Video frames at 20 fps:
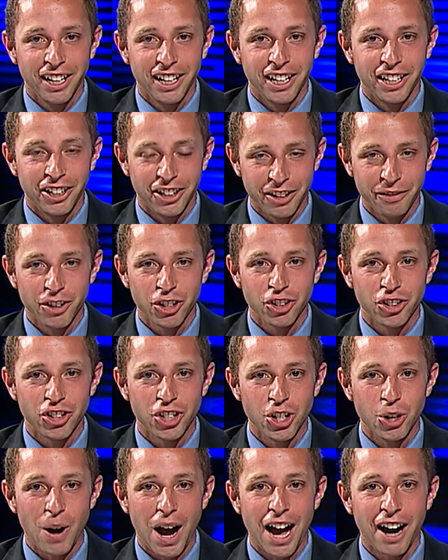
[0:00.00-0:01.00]
And your Division
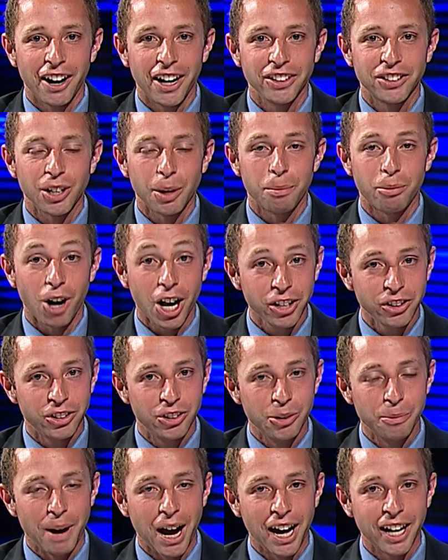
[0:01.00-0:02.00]
two highlights are brought to
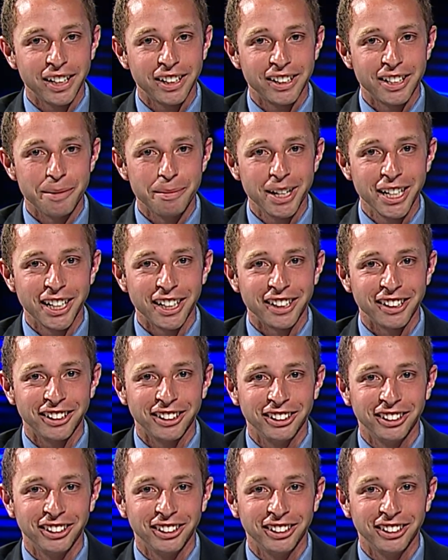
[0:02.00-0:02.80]
you by Dominion.